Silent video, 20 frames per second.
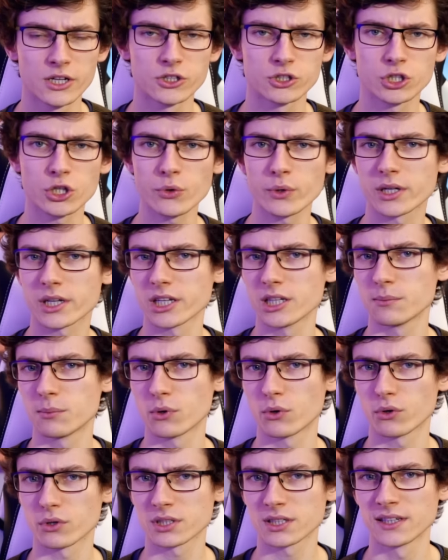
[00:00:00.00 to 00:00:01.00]
to a
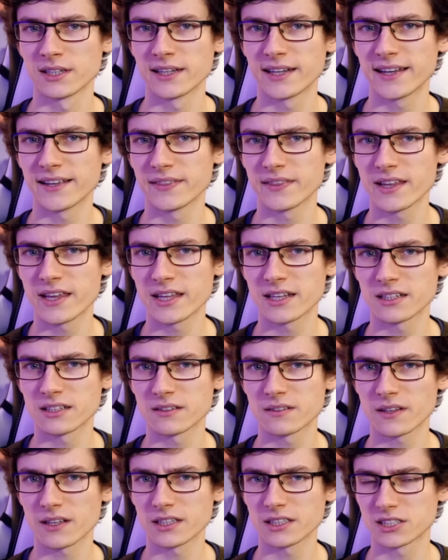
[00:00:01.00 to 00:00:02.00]
keyboard and
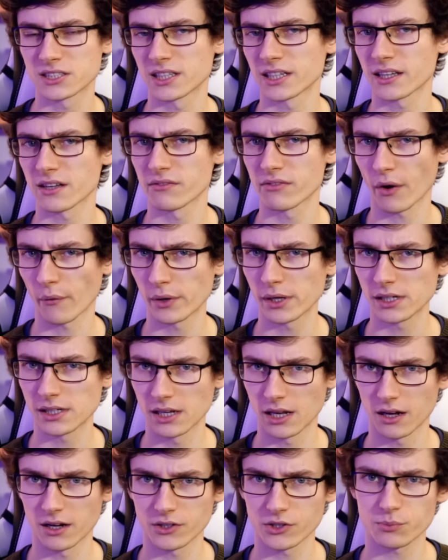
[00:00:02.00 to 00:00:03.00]
then they stick a very
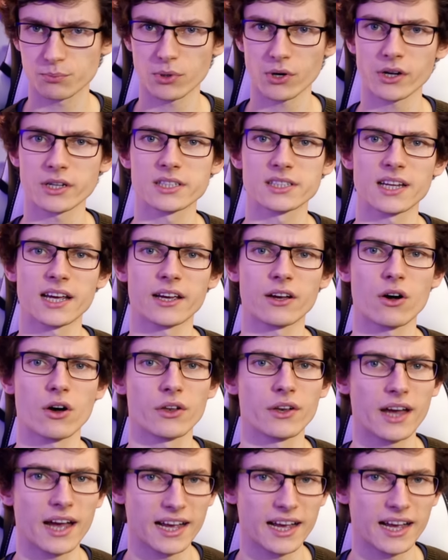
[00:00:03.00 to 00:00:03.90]
large price tag on